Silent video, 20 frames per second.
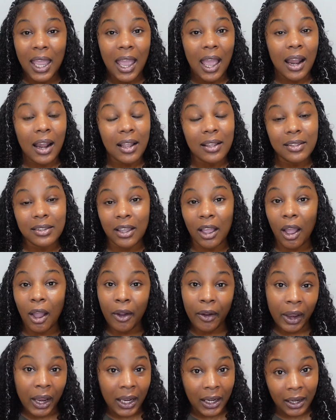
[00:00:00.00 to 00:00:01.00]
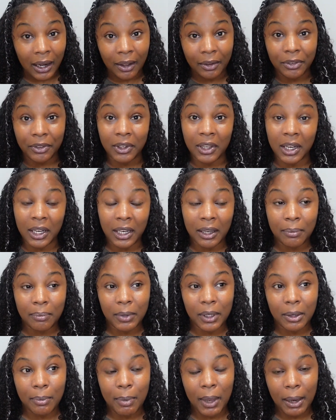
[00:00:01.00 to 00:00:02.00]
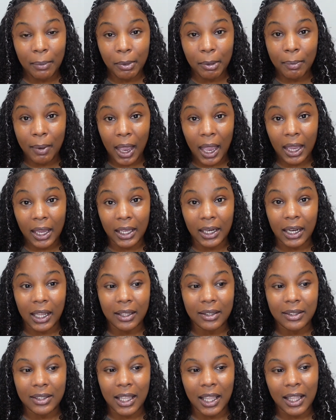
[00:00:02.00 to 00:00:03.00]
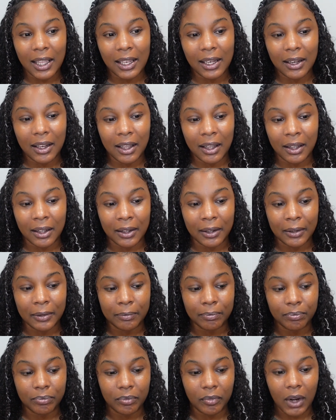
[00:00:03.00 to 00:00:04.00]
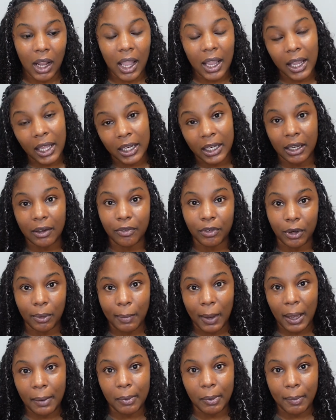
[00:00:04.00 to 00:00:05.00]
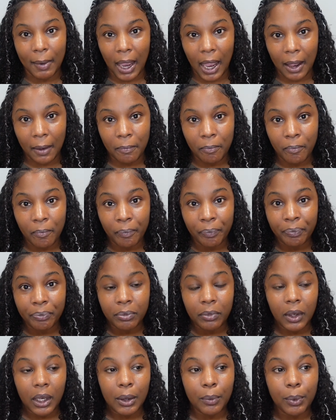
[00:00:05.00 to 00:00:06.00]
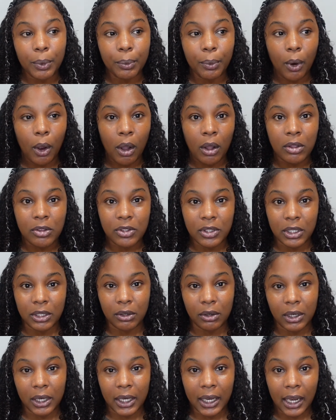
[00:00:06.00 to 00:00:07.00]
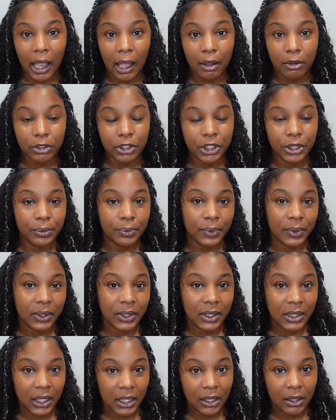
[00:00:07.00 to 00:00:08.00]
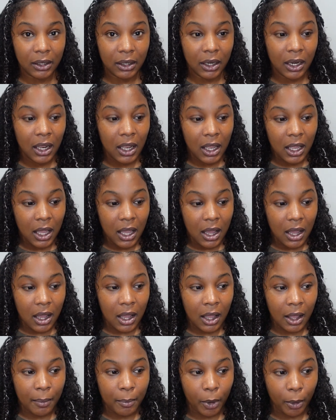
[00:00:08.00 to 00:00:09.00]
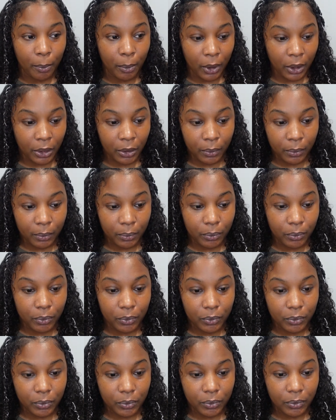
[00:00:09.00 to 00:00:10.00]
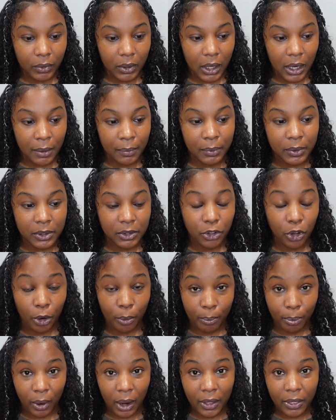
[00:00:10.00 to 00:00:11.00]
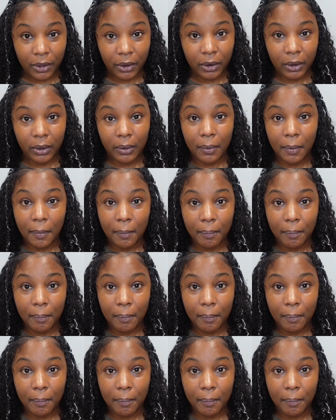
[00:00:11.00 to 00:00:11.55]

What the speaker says: And I said, all right, now you got to give me the baby back. And I said, I got to give her the baby back. And we were all sitting on the couch. She was sitting, it was her brother.